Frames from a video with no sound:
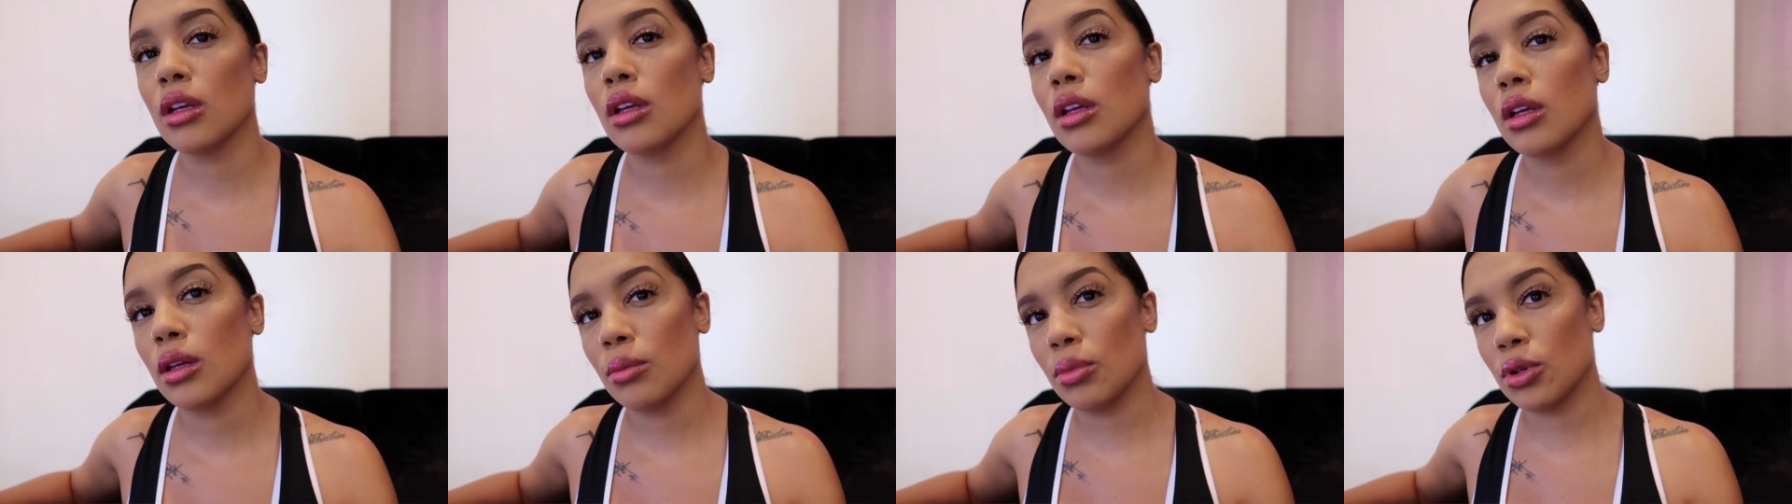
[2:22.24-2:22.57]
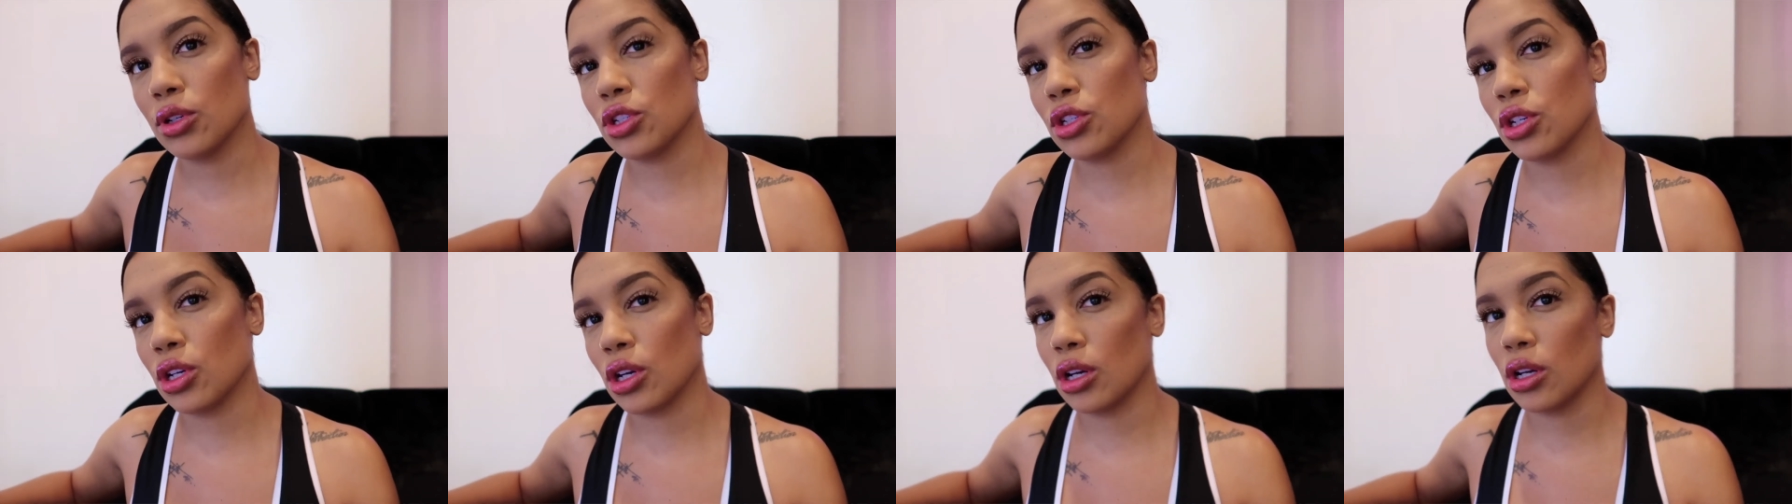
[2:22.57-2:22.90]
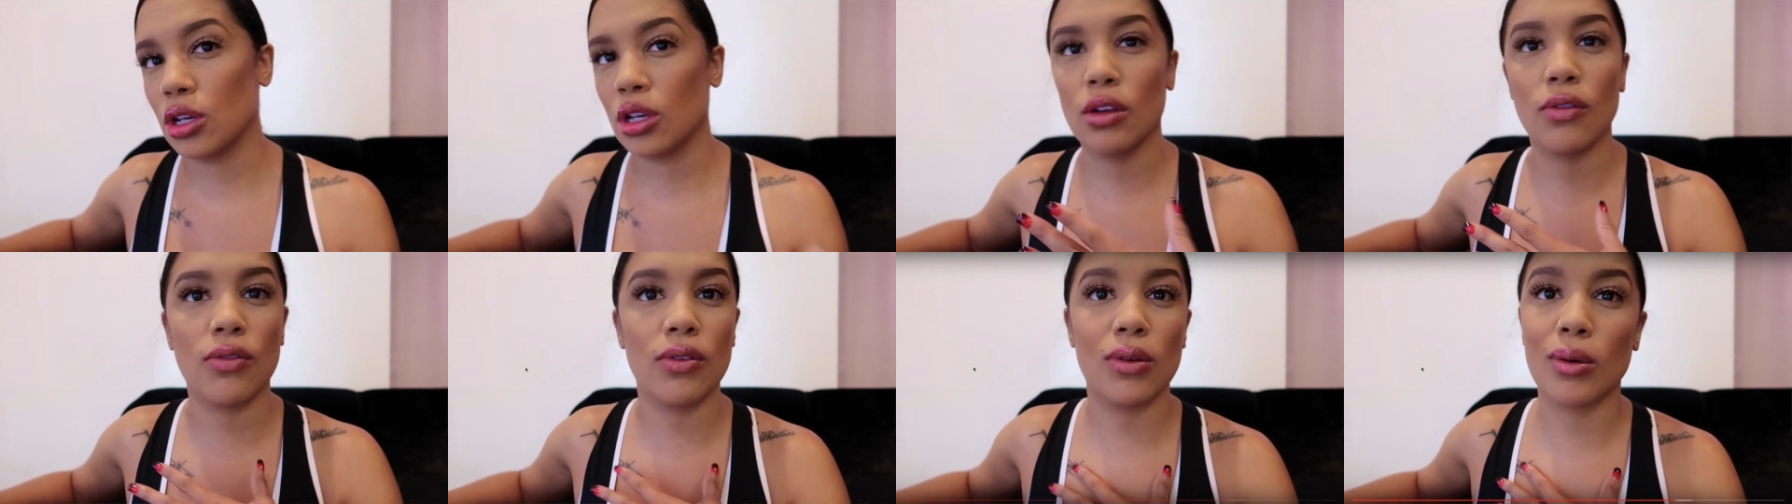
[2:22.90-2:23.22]
That's true. Sure,
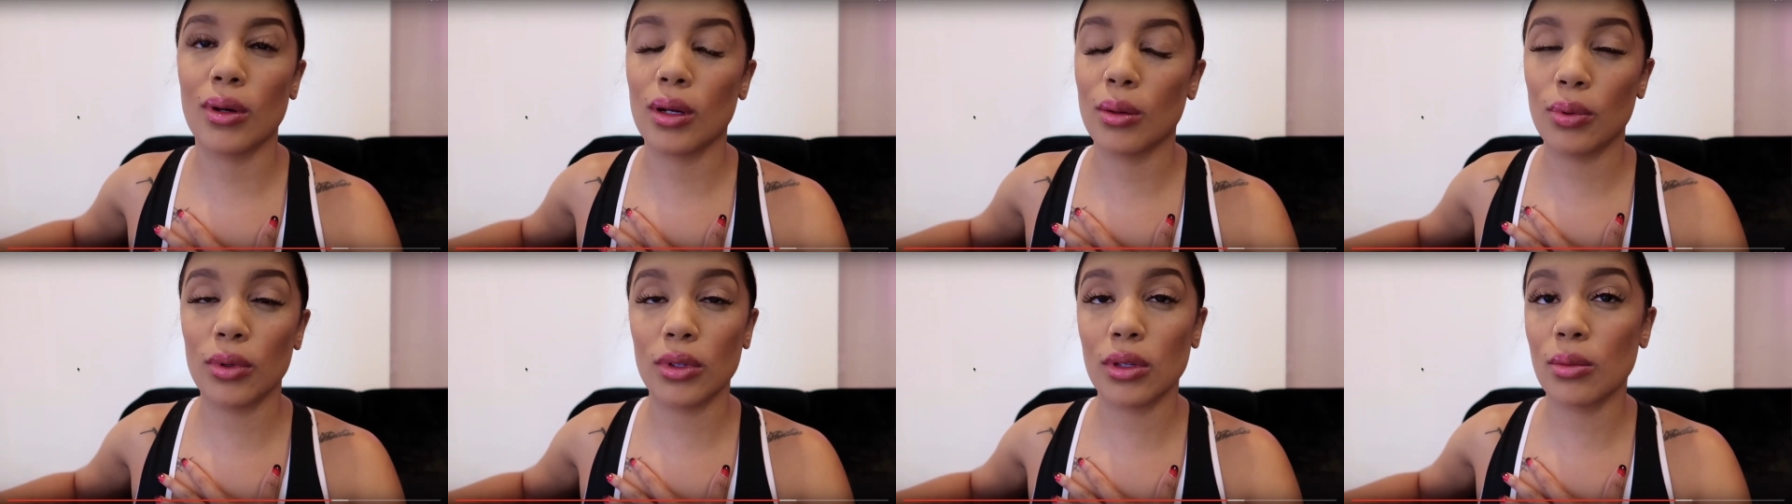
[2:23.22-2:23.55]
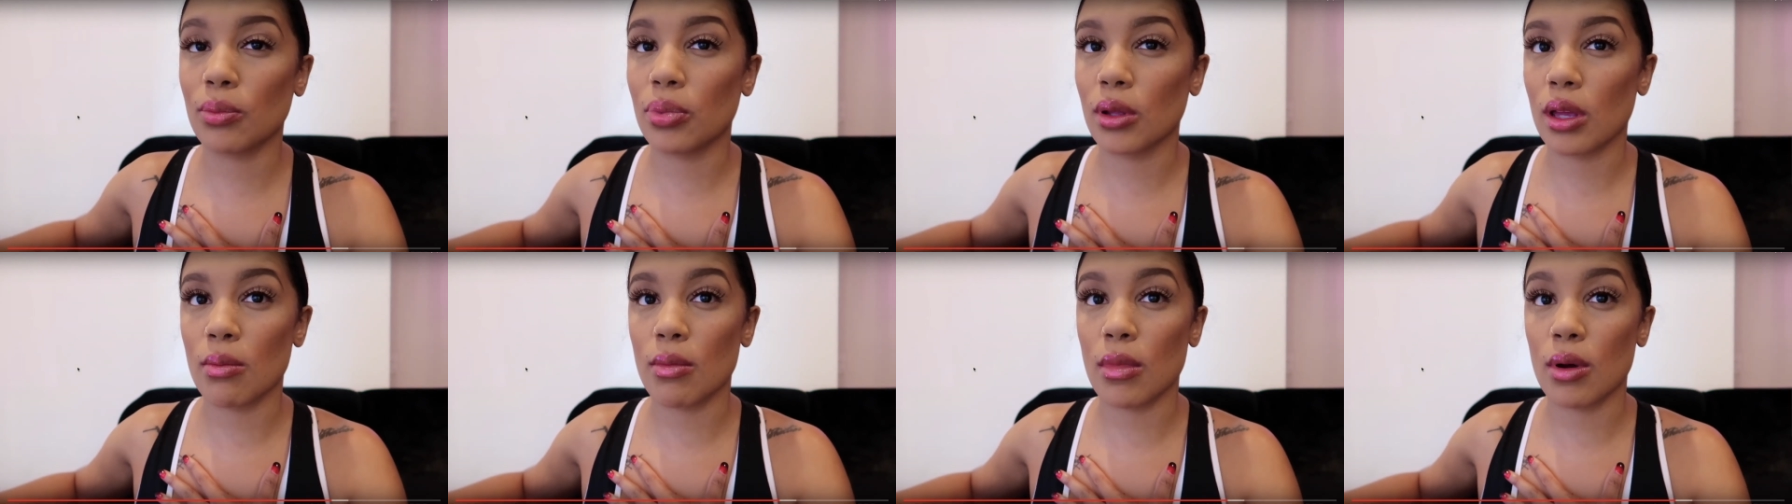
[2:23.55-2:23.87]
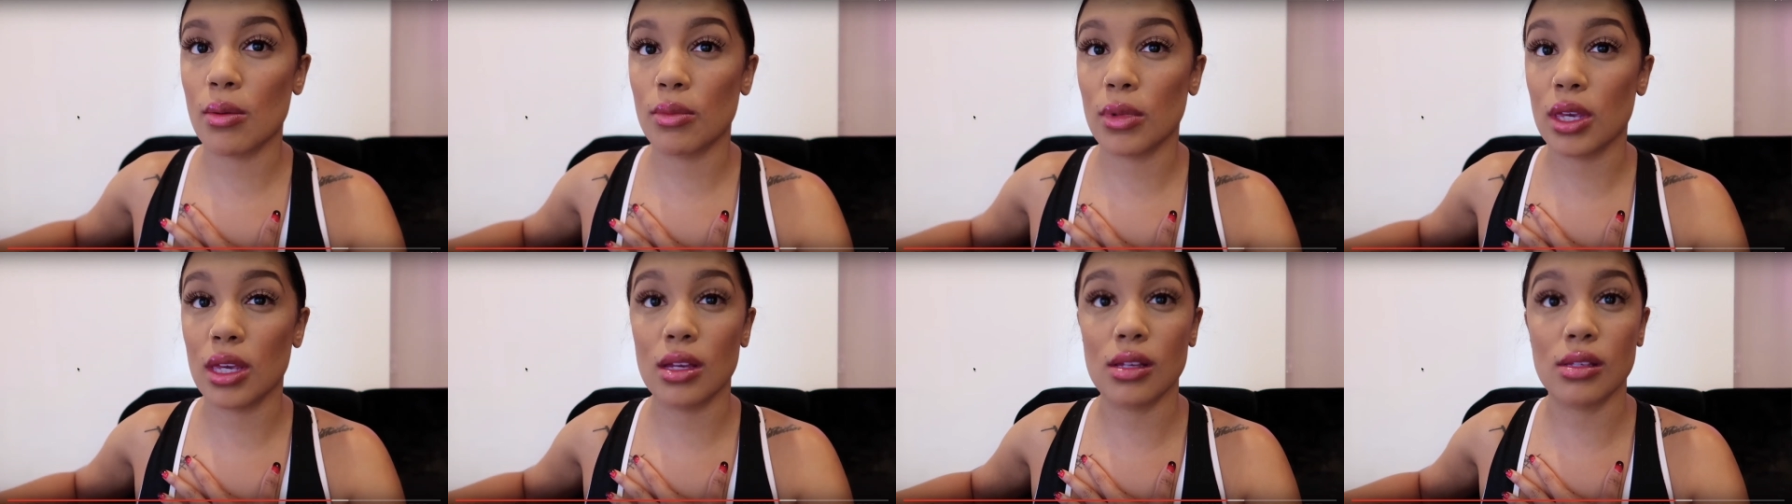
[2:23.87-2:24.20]
if you want to put the blame
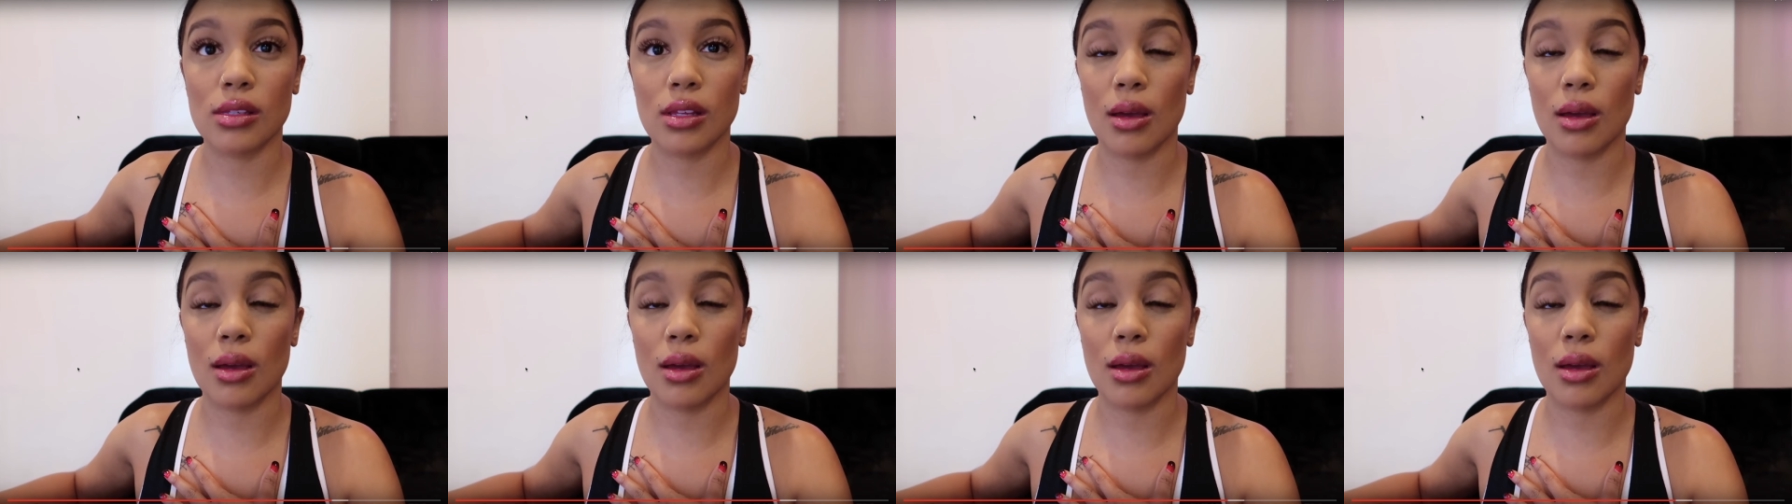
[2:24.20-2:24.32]
on me because